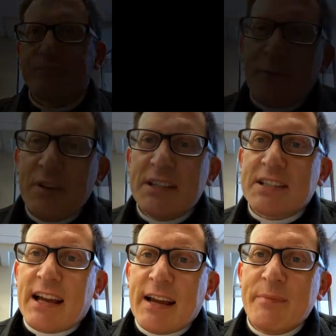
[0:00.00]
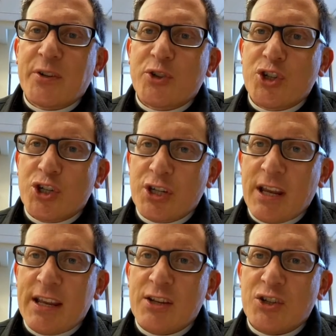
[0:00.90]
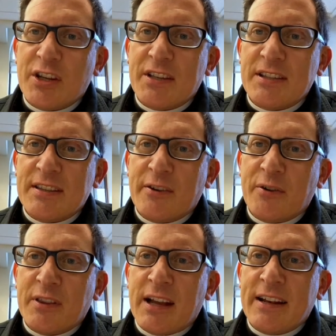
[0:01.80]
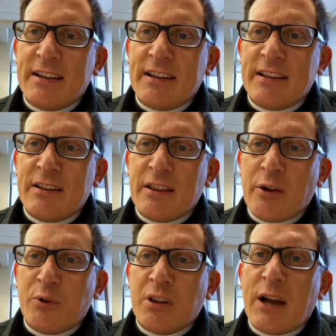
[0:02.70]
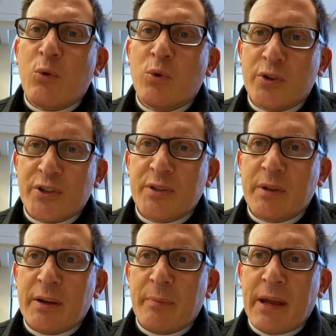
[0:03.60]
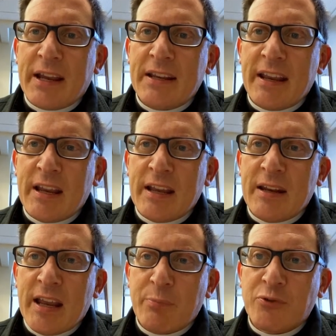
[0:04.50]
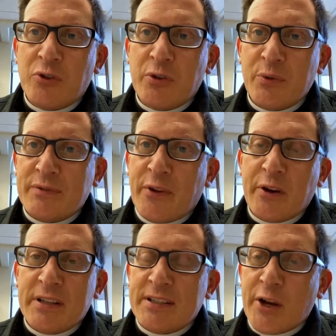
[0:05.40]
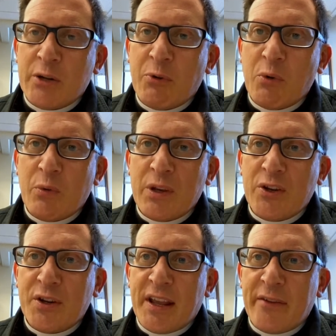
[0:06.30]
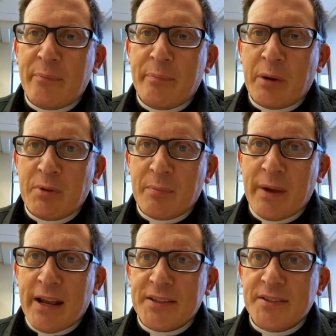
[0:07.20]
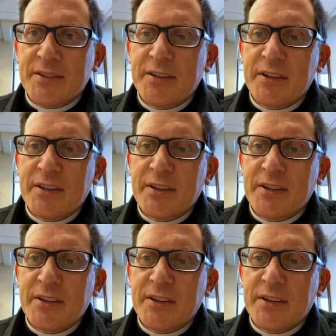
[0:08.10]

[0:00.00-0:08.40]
Definitely, the times are changing, because they were a lot worse back in April. It was very terrible when we couldn't have public mass.